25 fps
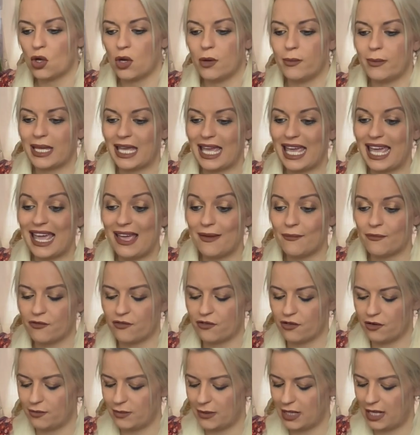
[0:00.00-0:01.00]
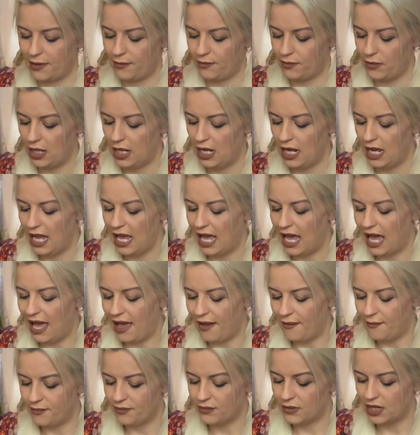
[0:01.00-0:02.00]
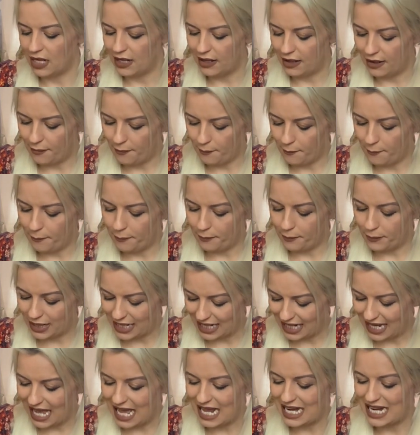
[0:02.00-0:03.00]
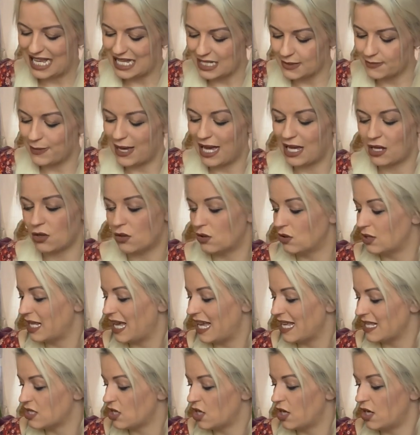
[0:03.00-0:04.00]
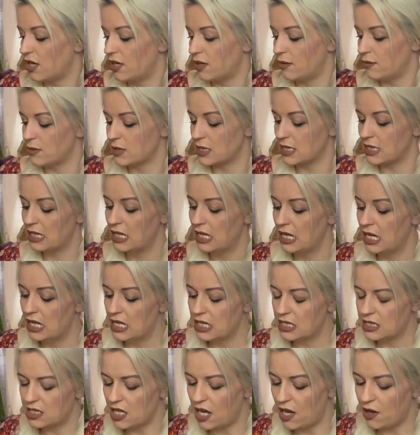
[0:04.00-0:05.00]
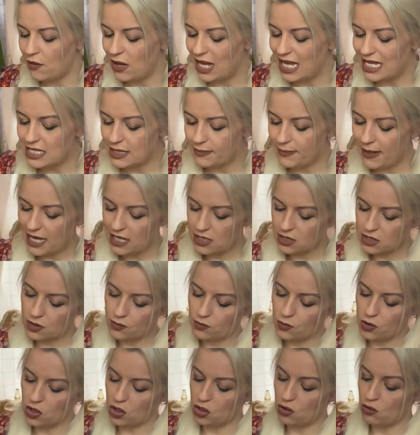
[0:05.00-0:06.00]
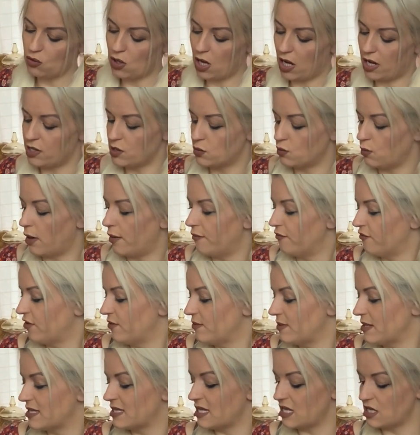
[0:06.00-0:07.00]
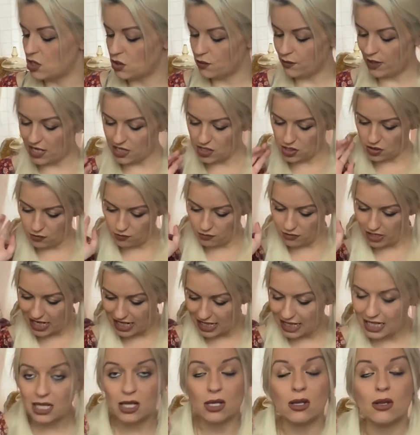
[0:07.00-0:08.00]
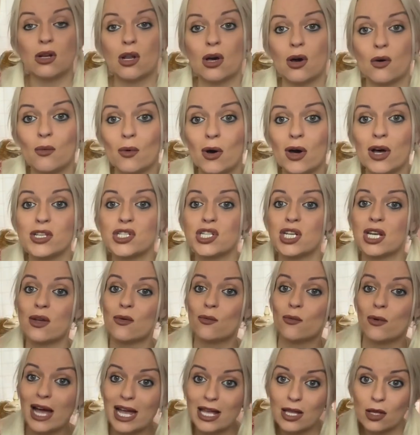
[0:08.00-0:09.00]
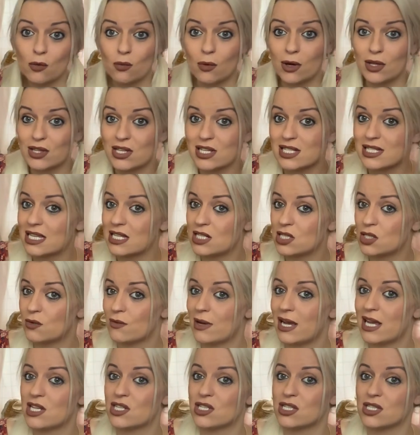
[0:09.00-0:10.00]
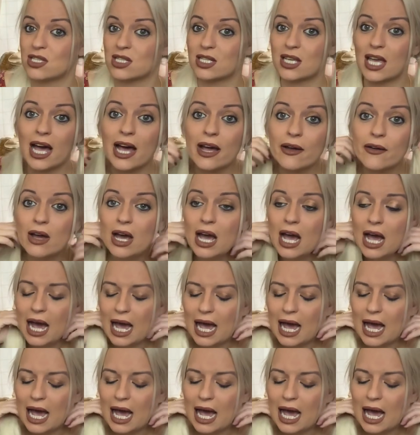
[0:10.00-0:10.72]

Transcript: coming in from them. But again, it's back on their terms. So it depends on what you guys want from the situation, really. You lot watching, where you want the situation to go.